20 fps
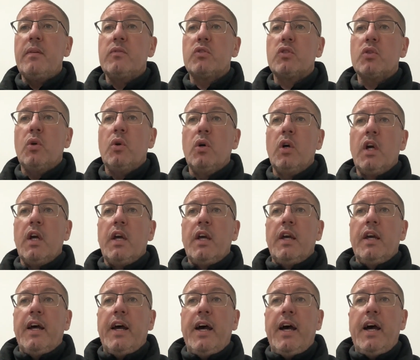so
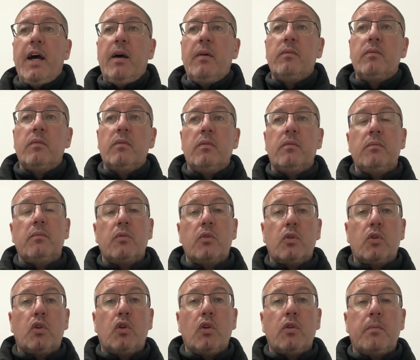
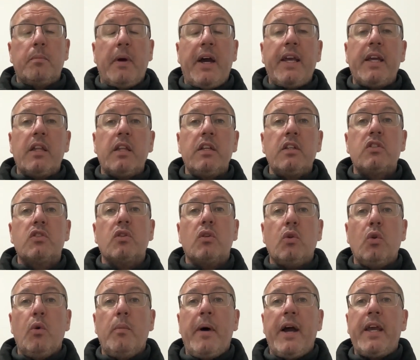good mileage,
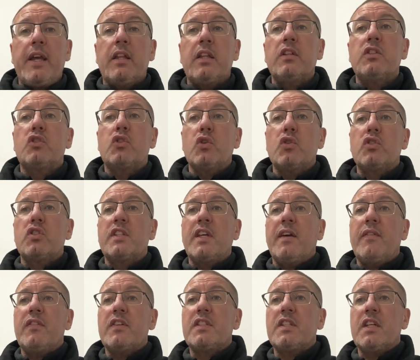low mileage, good
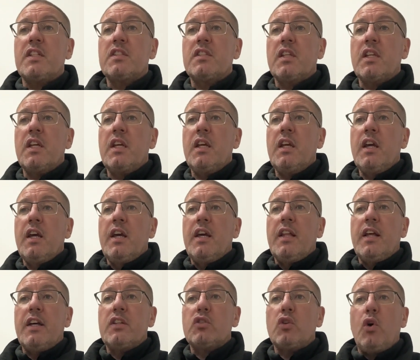service history,
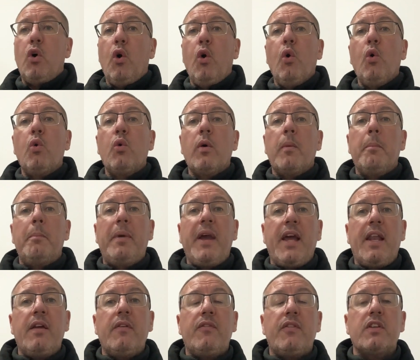that's all
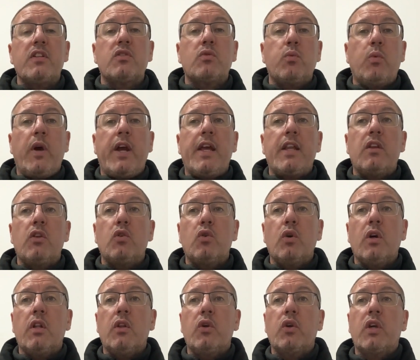benefits when
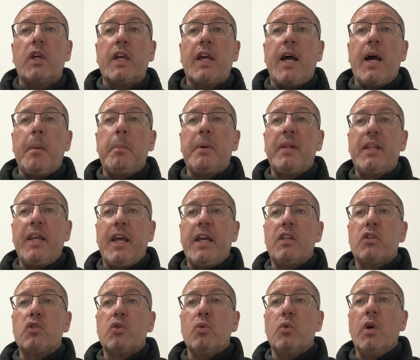you're looking at
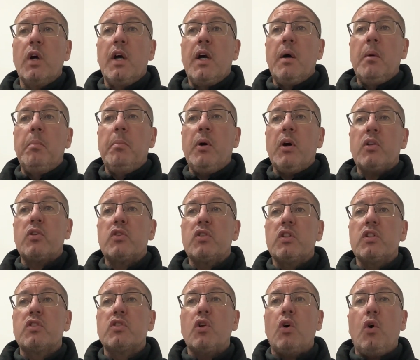potential
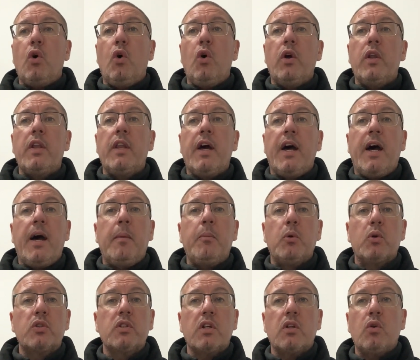purchase on a
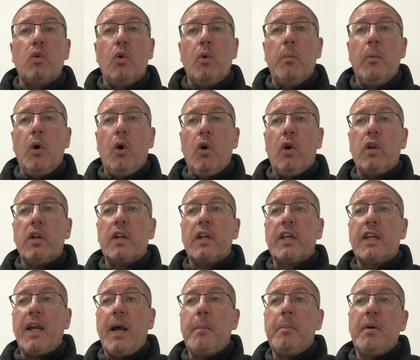motorhome or
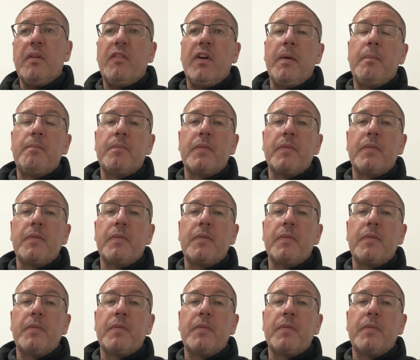camper van.